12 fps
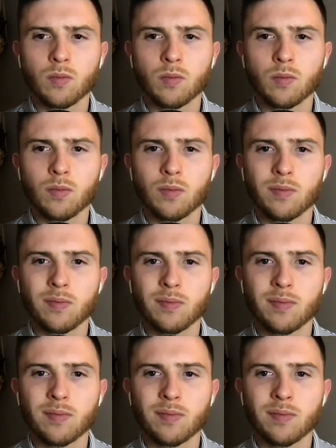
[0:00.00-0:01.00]

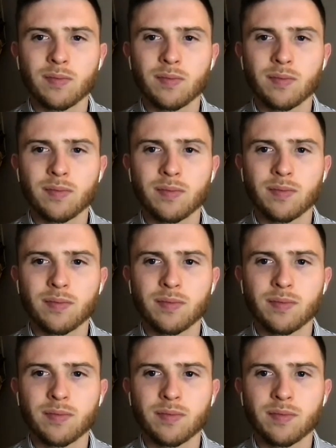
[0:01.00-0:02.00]

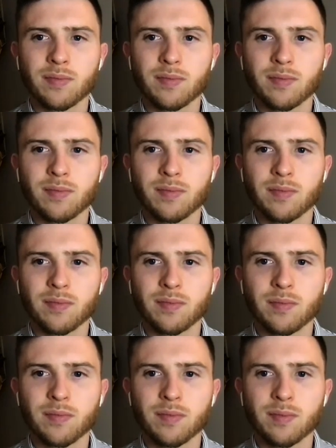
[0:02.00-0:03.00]

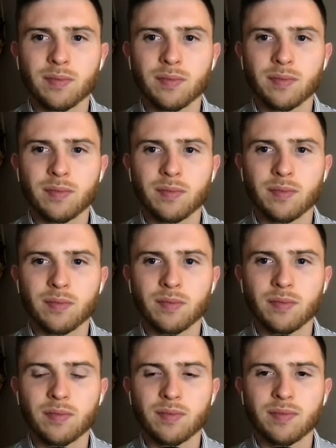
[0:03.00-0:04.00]

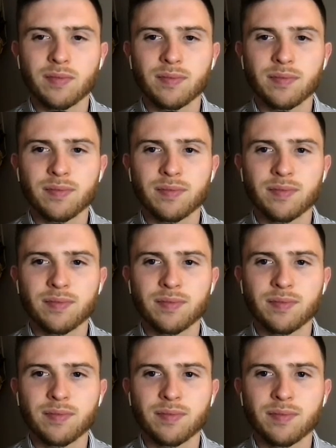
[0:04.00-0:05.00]

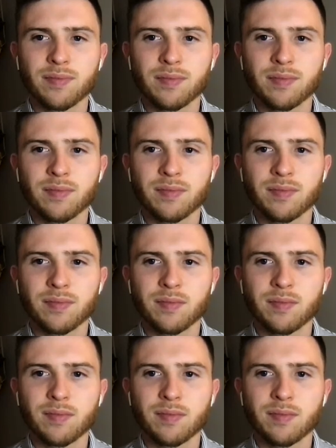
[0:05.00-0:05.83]
(not speaking)